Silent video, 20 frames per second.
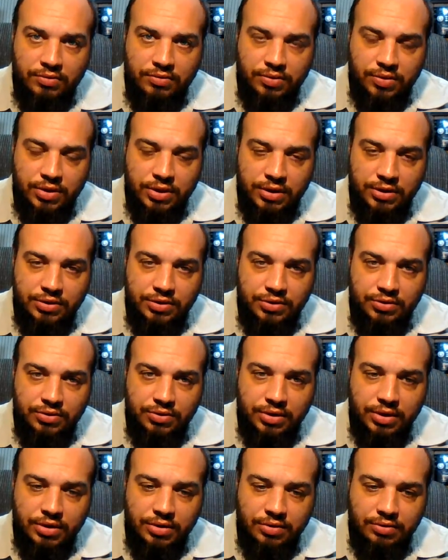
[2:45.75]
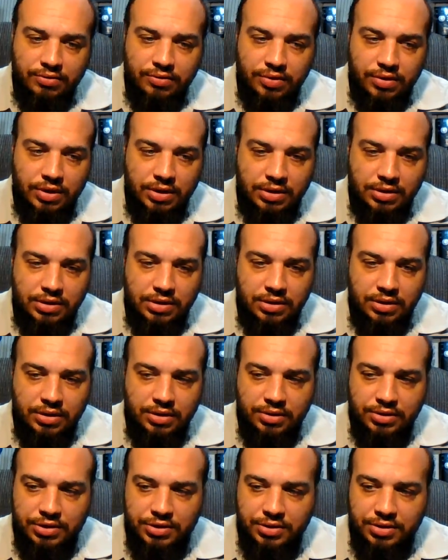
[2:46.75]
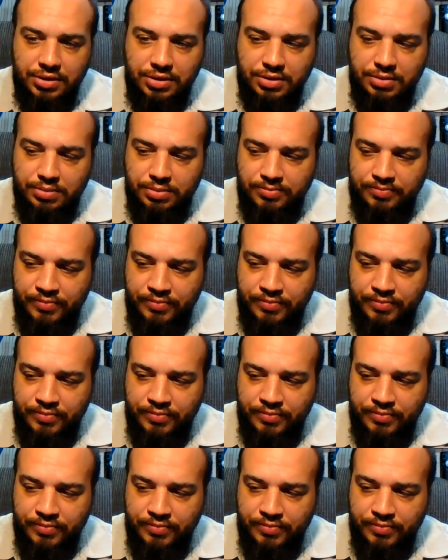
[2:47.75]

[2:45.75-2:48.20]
for His strength, for His leadership,